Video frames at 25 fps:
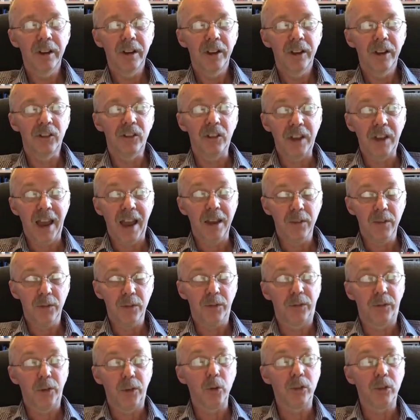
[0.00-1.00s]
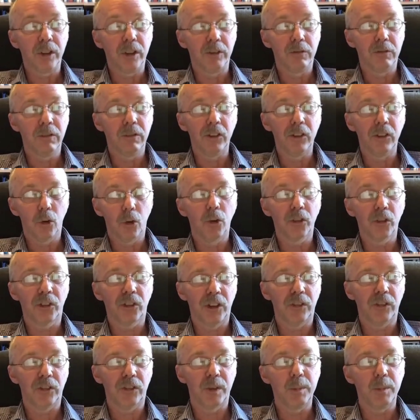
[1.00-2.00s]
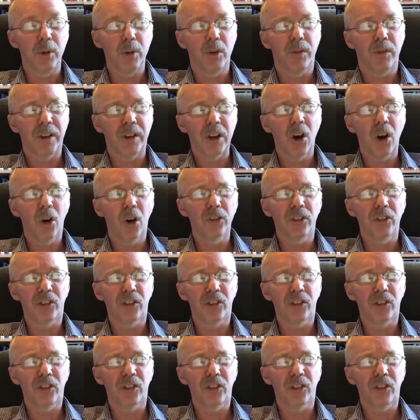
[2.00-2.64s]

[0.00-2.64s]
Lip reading: to get food and resources for moving on.